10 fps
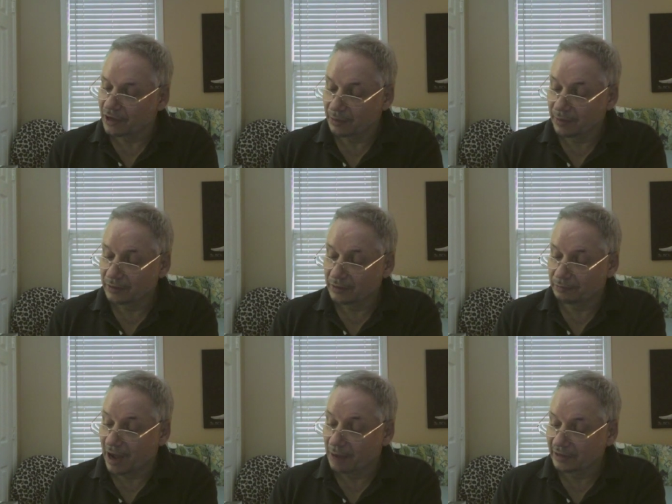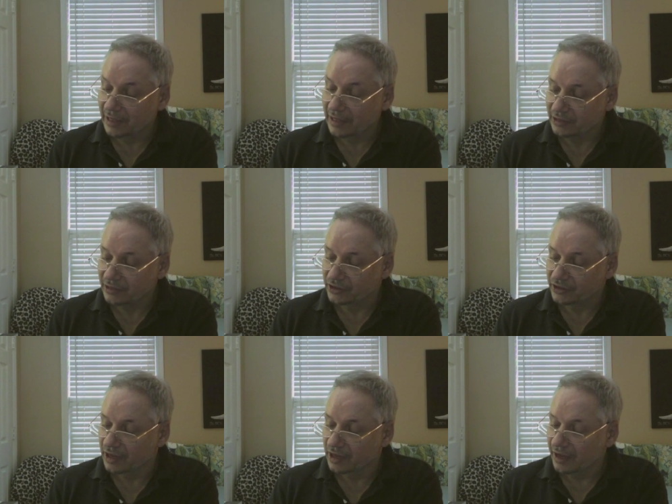about Bible
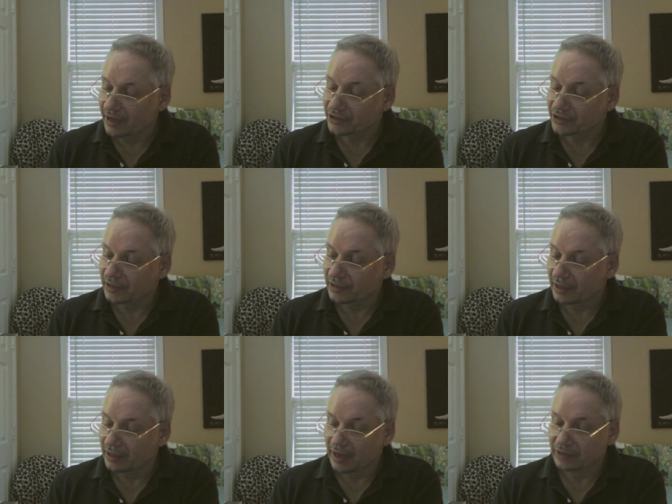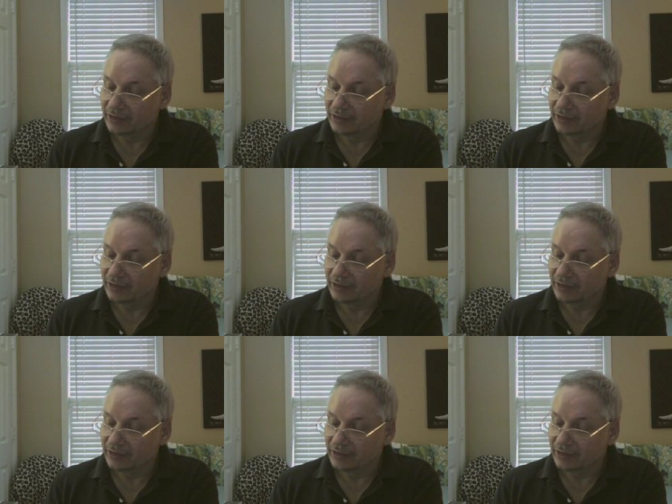lineages, history, and